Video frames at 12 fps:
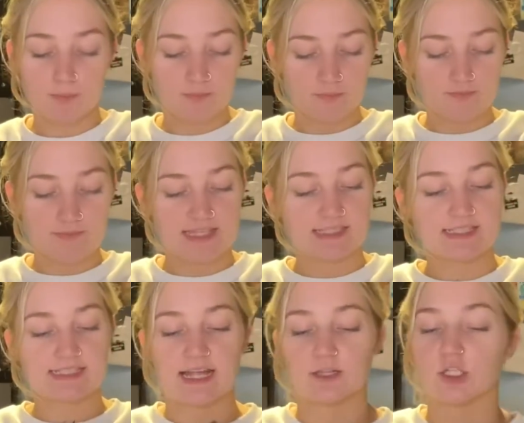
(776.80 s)
meats
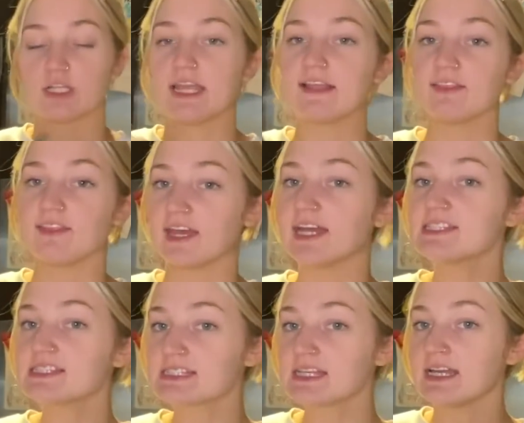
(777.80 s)
that look like
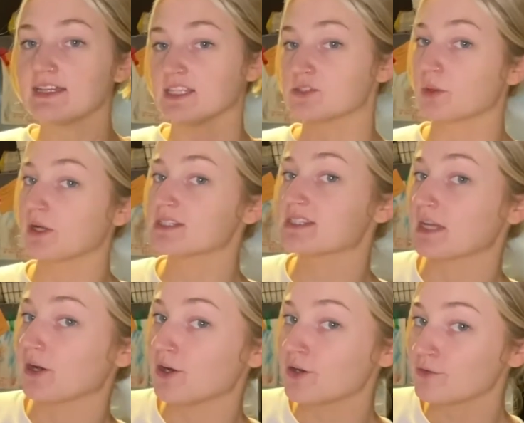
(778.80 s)
this. These were on
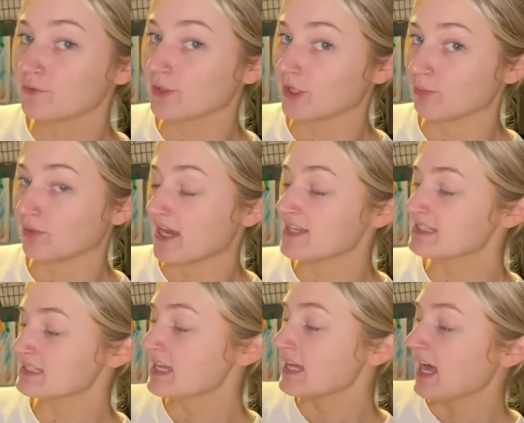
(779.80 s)
sale, good price.
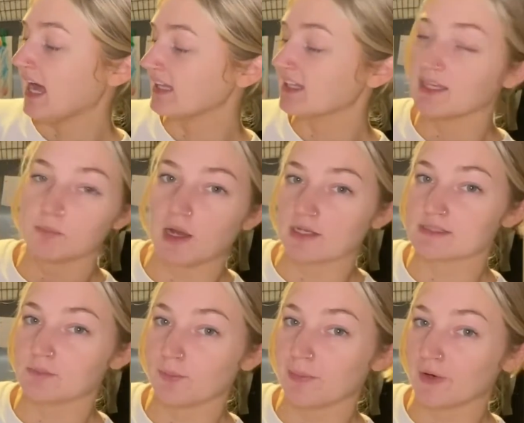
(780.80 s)
I like
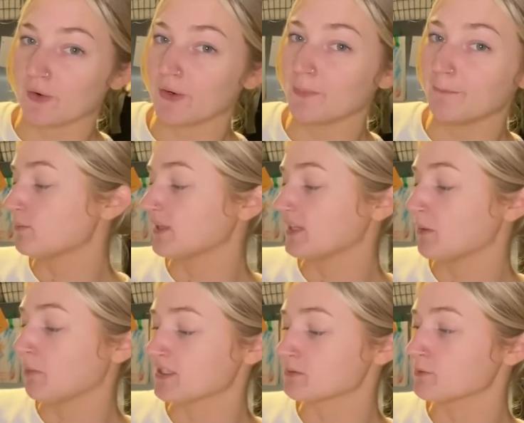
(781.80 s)
Impossible better, but the
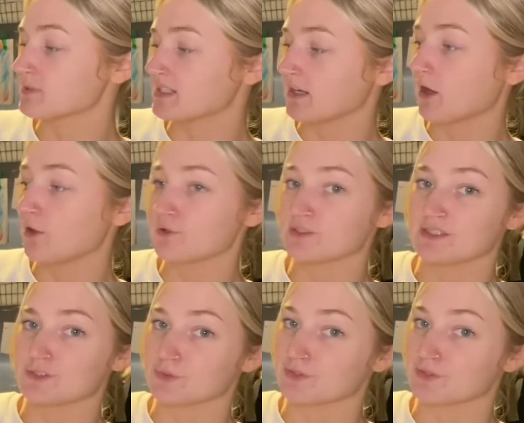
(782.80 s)
Impossible was $10 and this was